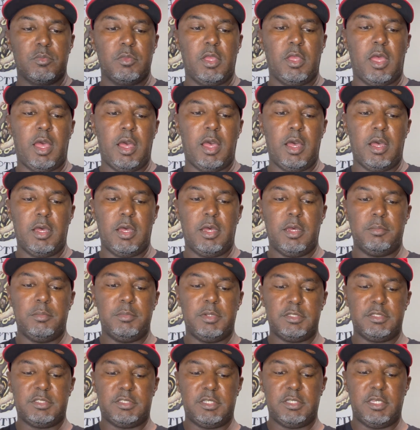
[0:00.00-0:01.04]

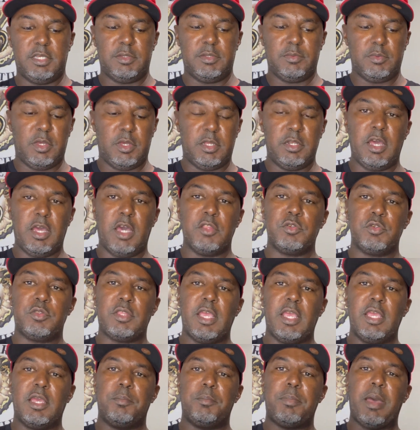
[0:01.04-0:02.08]
let's see. Another
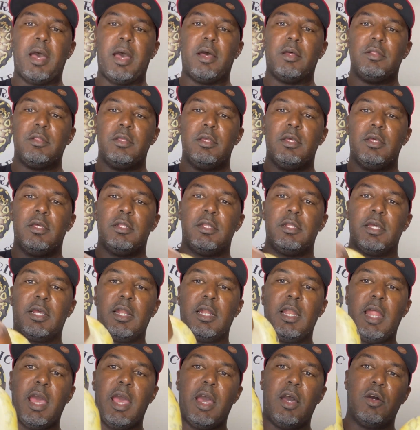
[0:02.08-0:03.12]
thing about the
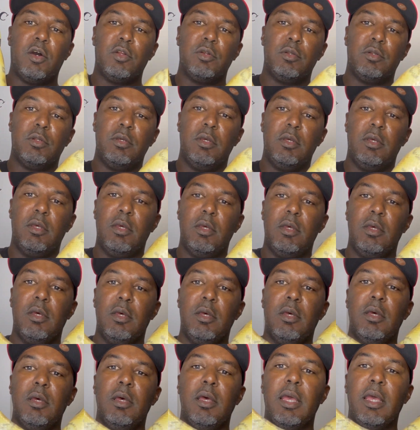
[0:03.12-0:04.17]
clown
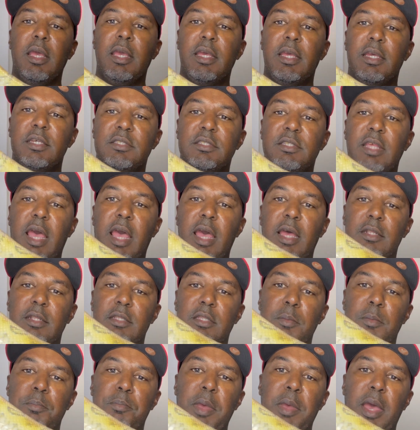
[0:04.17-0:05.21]
is that
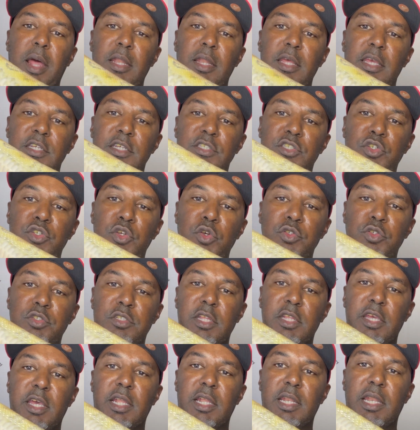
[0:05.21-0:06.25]
the belly is
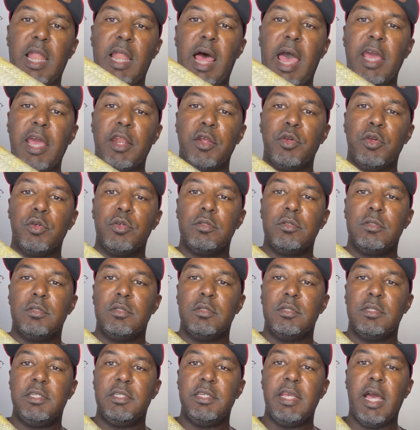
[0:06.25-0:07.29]
usually a lighter
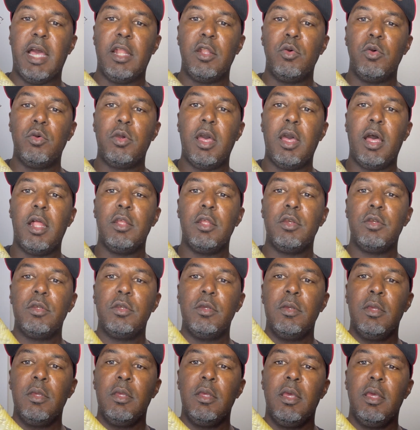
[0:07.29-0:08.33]
yellow color,
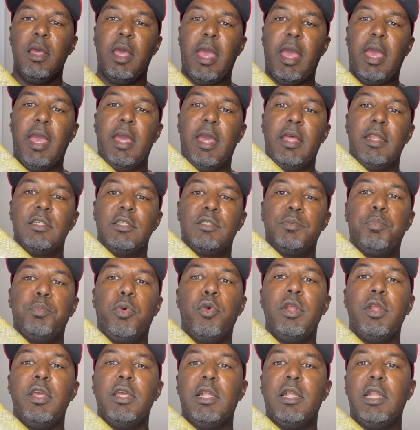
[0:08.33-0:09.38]
and it's
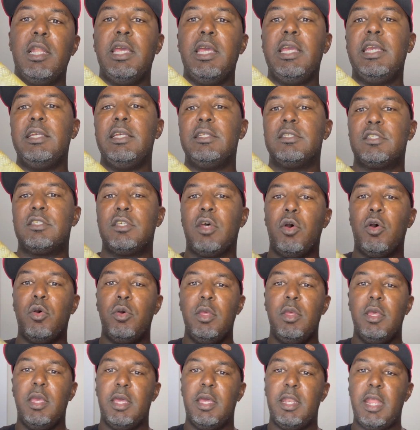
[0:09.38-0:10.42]
pretty clean. So,
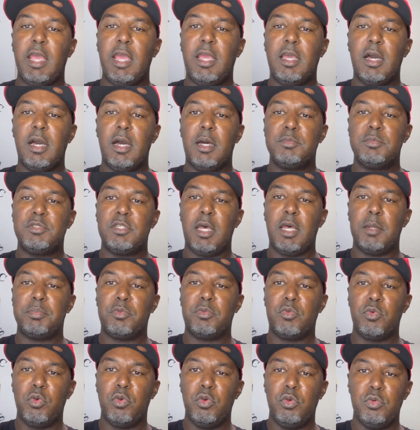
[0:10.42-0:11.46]
and that comes up
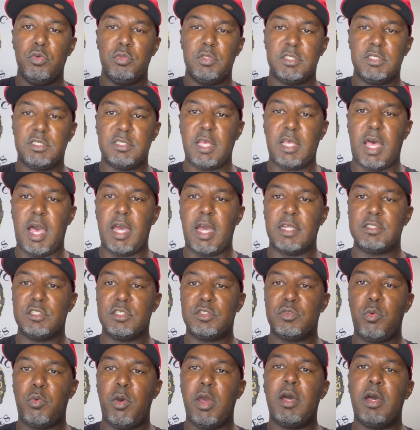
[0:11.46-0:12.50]
through the sides
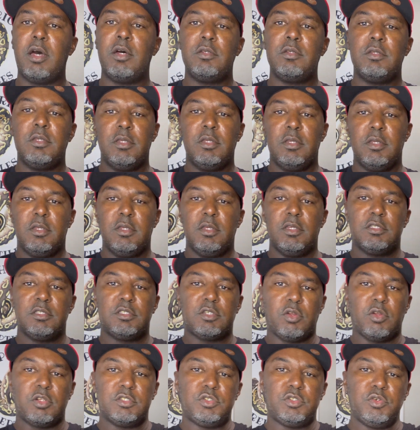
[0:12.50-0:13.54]
as well,
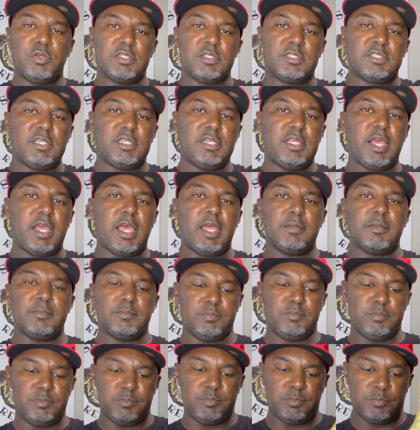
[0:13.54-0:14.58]
so that you can see that.
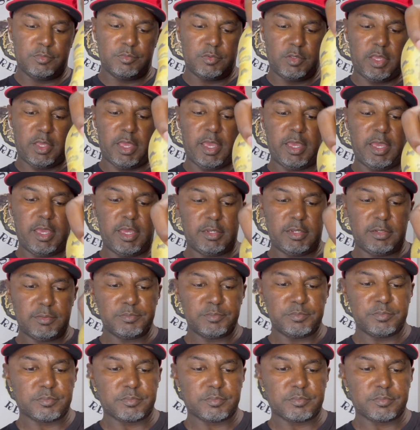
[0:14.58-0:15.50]
And